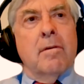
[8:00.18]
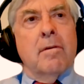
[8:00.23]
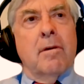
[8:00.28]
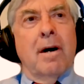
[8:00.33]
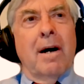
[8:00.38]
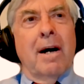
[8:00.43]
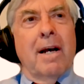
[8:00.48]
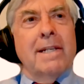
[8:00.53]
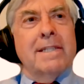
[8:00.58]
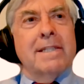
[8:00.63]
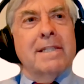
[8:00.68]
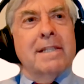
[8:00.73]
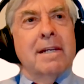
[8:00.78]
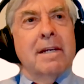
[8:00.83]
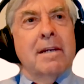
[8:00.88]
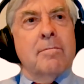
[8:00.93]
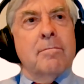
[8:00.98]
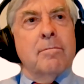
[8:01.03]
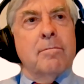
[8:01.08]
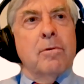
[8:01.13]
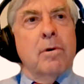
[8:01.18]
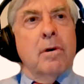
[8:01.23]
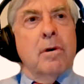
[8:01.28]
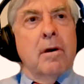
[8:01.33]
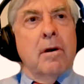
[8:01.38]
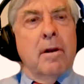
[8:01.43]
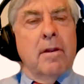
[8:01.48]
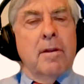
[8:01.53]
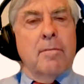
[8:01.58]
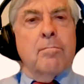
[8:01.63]
So I see it
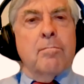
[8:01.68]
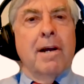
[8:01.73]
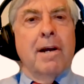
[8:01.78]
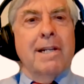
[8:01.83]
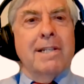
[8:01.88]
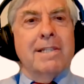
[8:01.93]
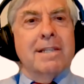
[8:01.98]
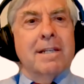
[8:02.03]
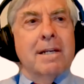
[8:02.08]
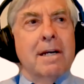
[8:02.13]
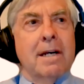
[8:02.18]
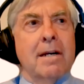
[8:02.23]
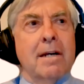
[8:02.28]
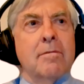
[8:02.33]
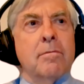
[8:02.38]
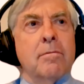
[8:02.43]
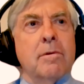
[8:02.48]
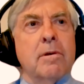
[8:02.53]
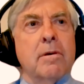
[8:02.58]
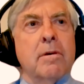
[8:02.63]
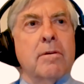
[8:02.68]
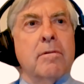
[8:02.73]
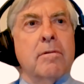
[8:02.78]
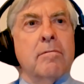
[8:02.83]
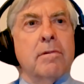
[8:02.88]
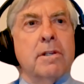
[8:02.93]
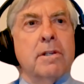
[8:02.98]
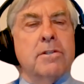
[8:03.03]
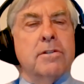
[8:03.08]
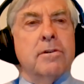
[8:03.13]
more on the bright side where the
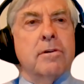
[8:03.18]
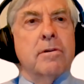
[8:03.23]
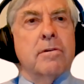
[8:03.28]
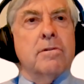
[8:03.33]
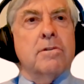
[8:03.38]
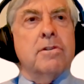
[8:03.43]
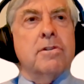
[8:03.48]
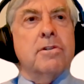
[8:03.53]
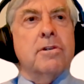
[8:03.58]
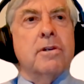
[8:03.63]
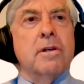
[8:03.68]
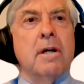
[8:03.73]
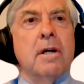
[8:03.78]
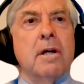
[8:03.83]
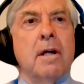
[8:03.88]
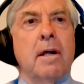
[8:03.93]
research